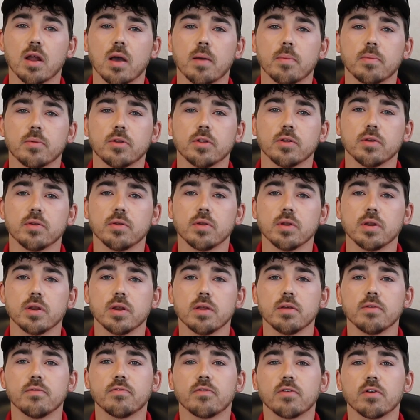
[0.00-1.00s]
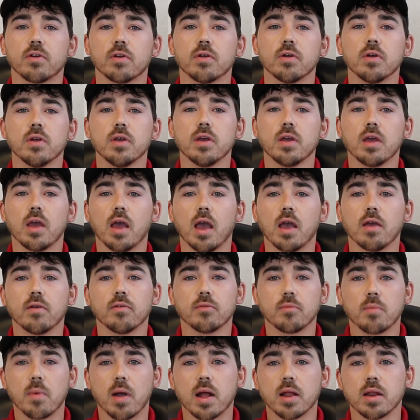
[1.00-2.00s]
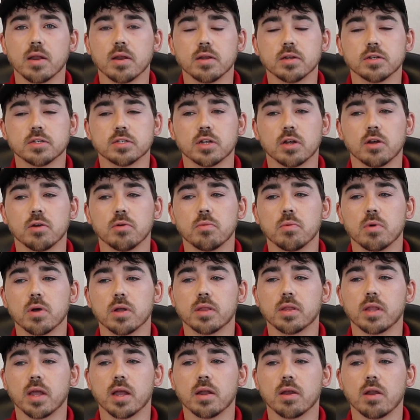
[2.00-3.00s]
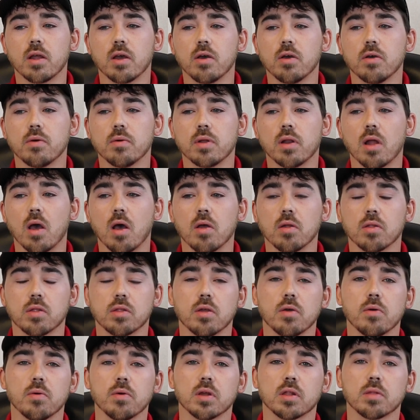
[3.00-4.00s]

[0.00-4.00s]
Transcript: opportunity for everybody to show what they know and also